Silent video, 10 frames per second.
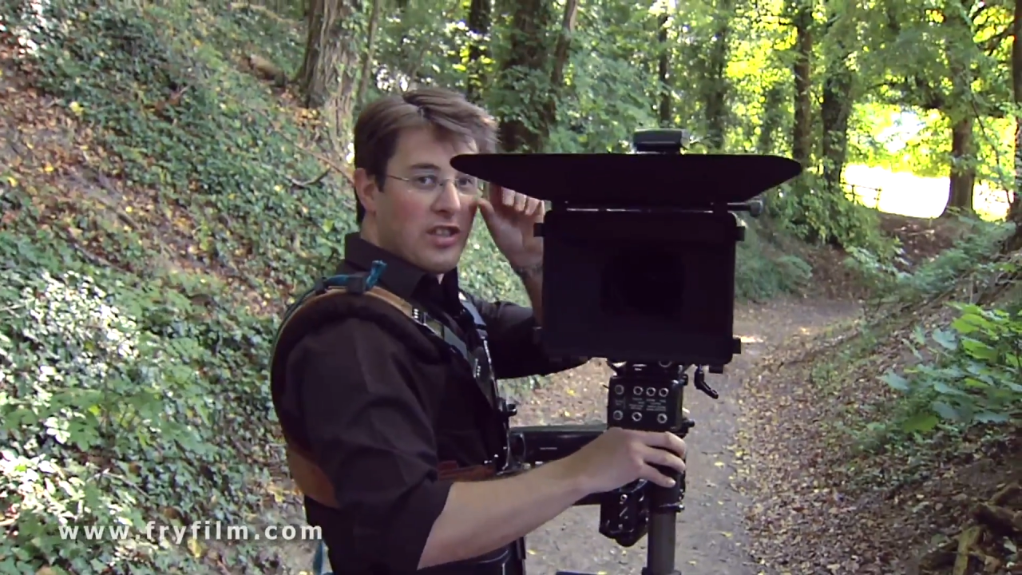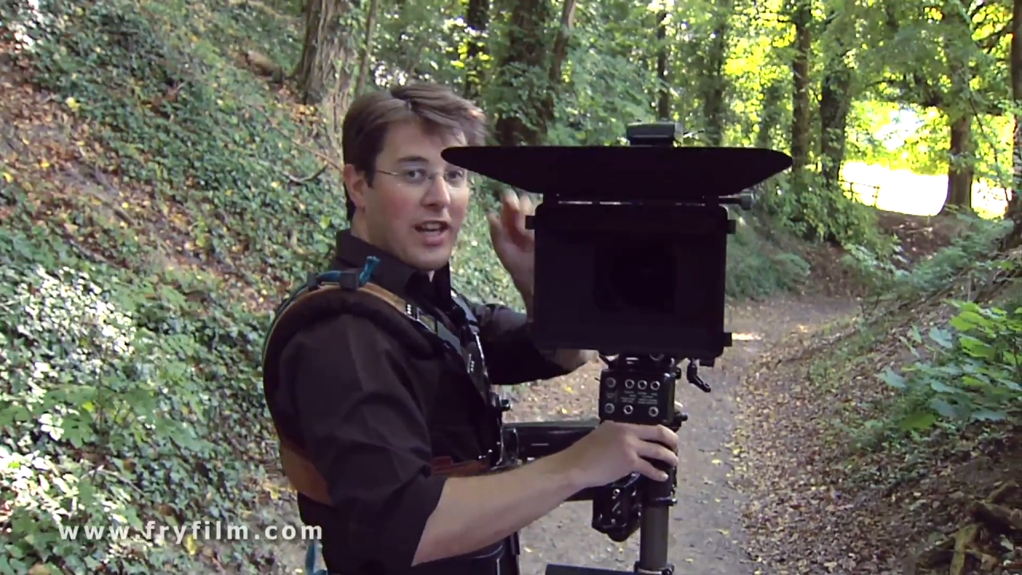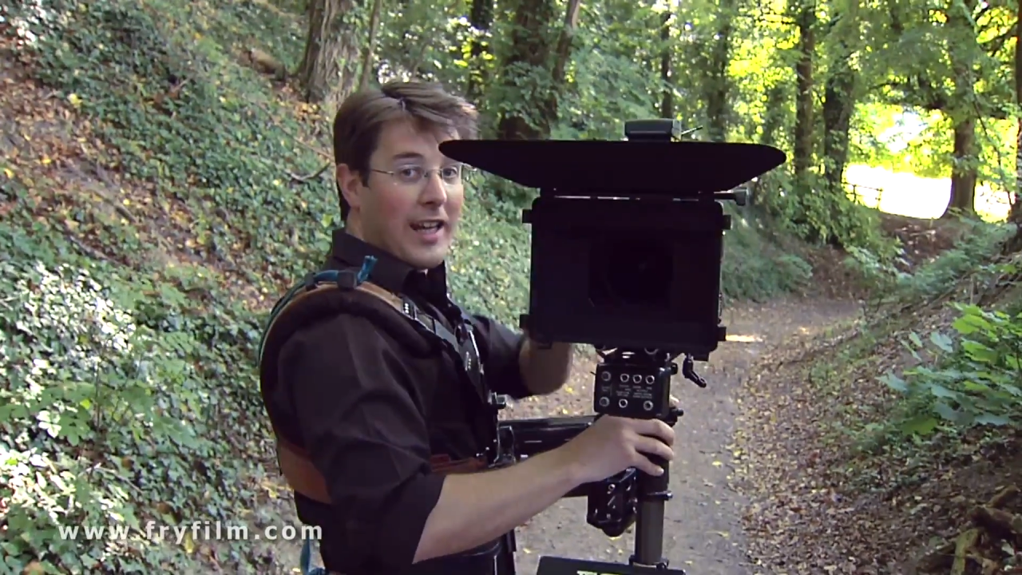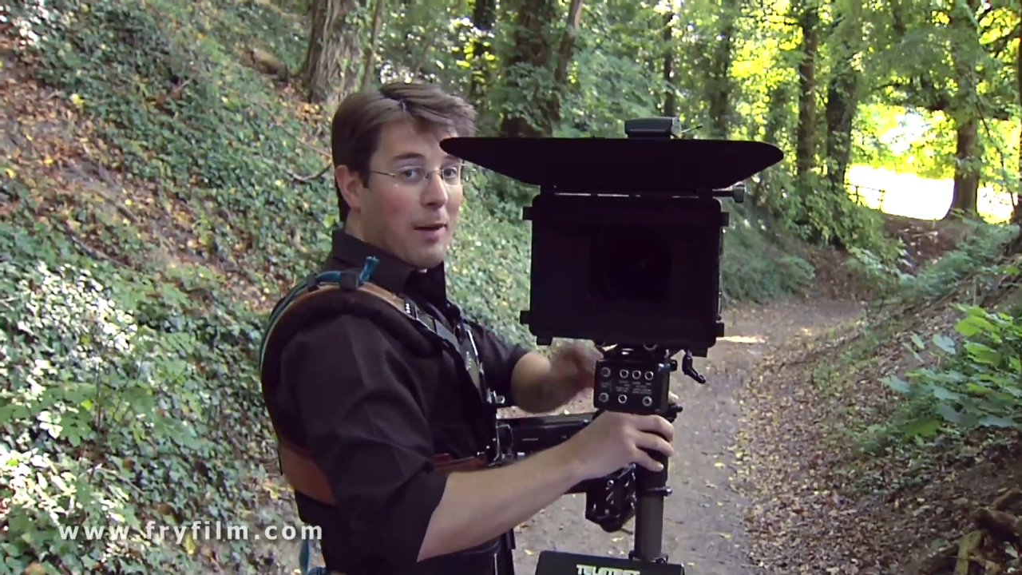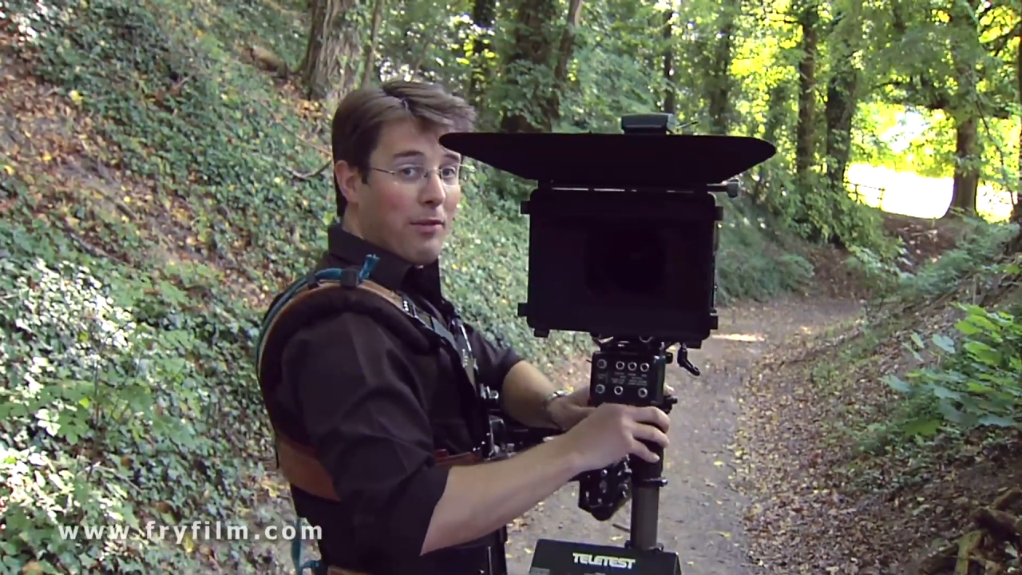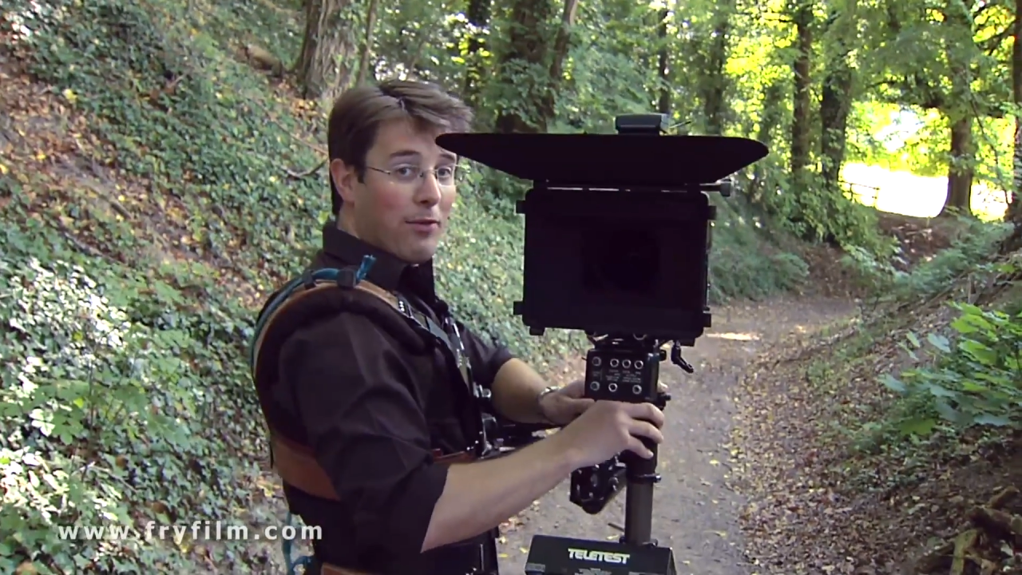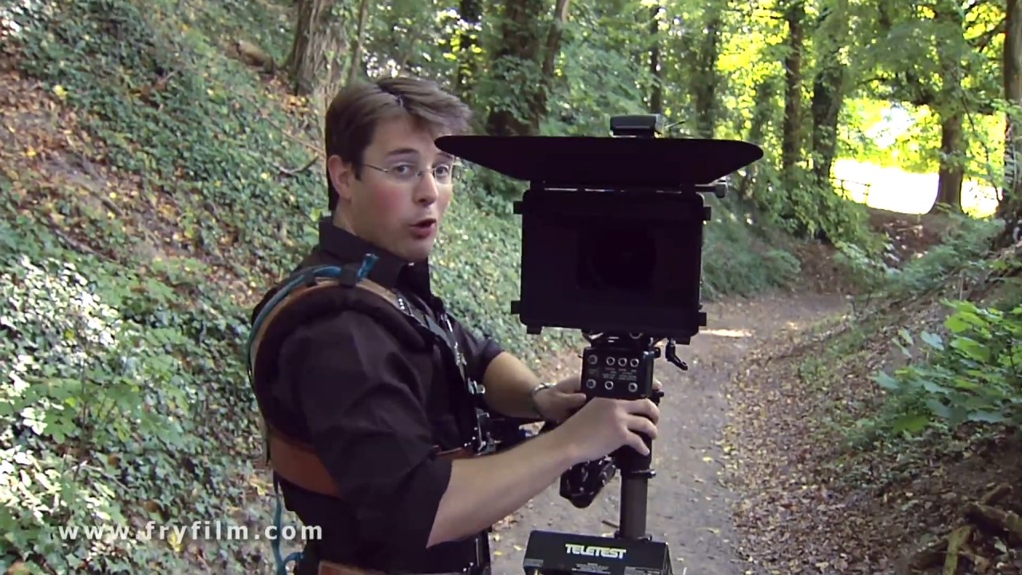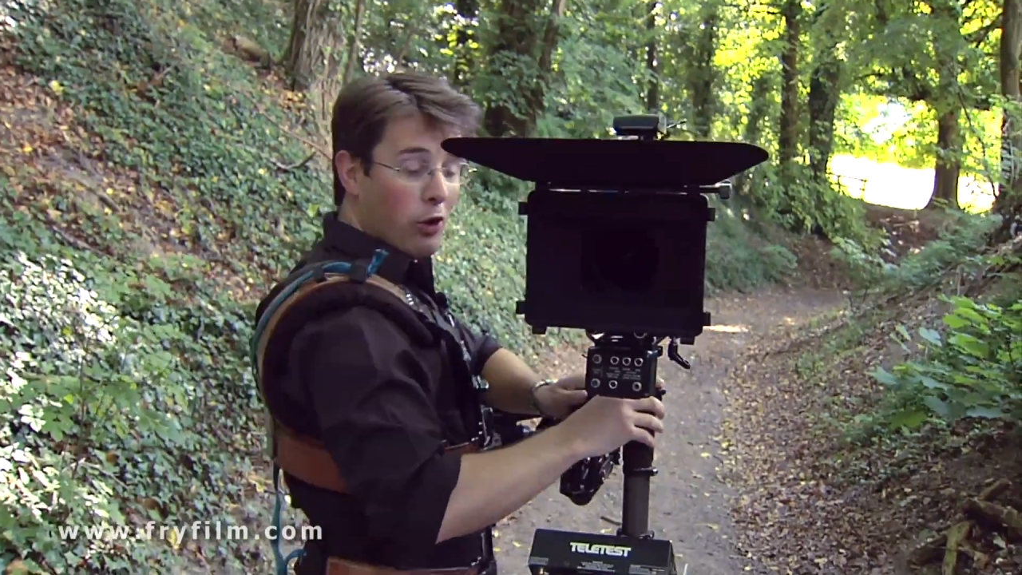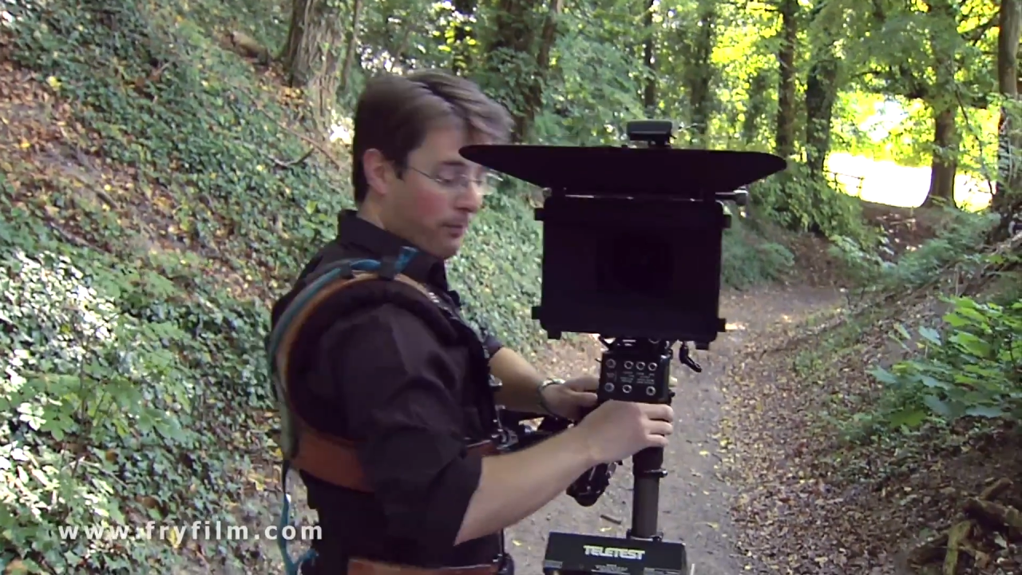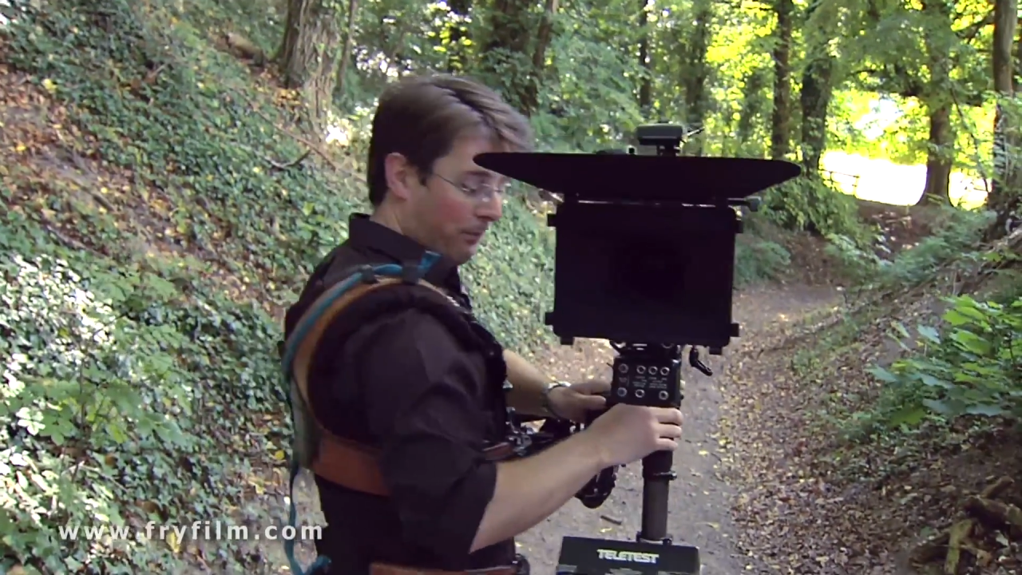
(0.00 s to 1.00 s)
Steadicam
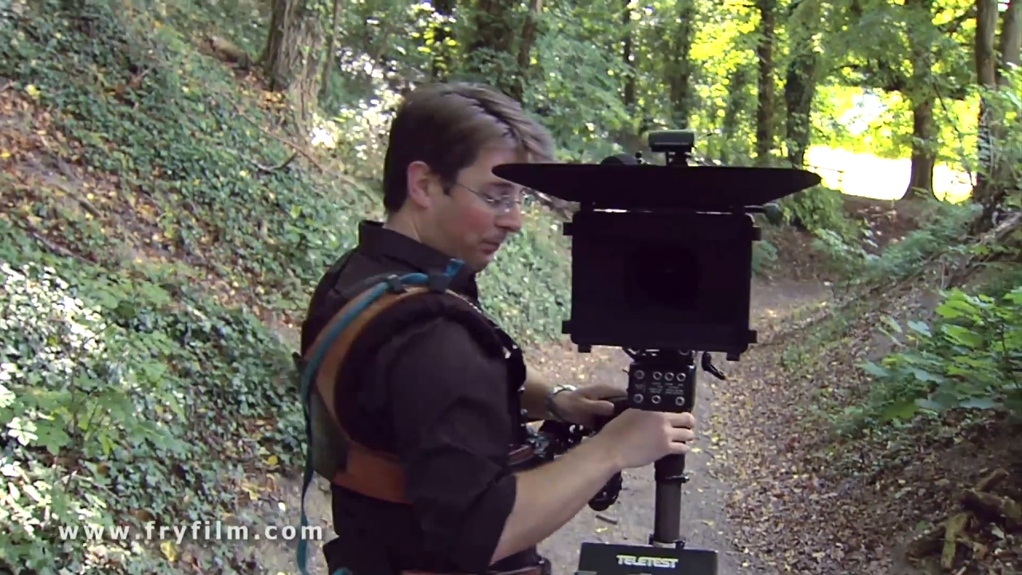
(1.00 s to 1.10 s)
before